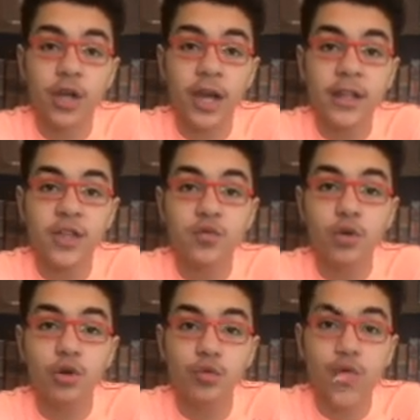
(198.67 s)
And his
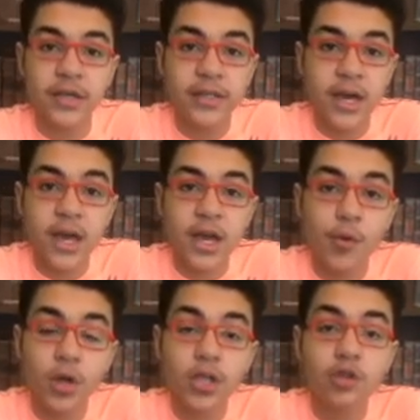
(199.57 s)
work was, he
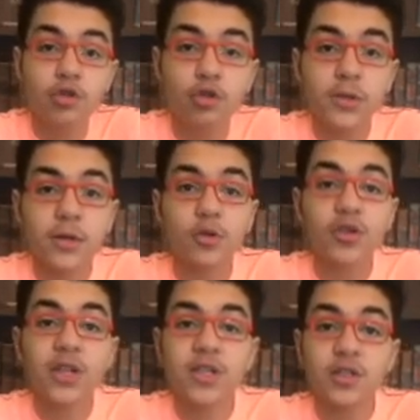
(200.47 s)
wanted to use the
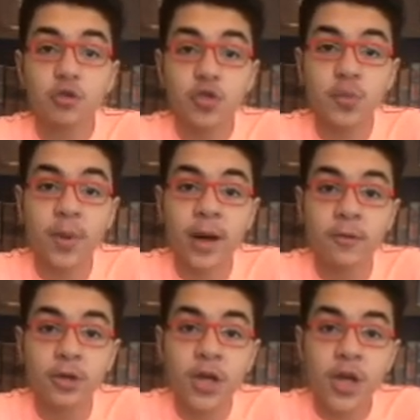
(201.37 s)
Rosetta Stone's
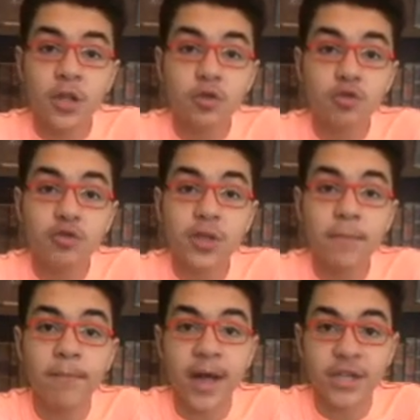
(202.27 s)
power to do some
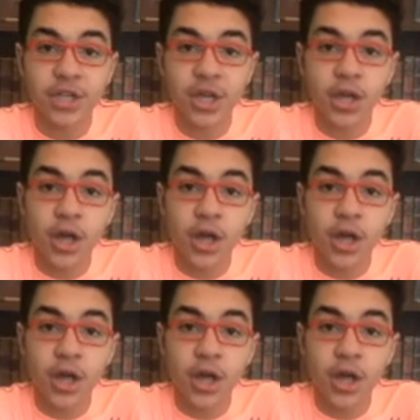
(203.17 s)
magic.